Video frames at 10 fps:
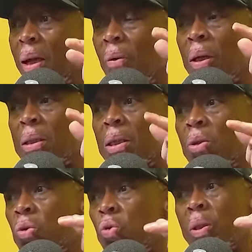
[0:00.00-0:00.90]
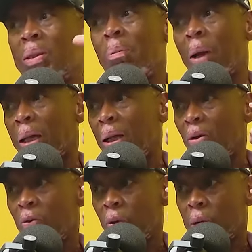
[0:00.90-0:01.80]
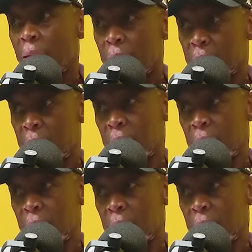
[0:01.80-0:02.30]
want to see you sweating blood out of your ears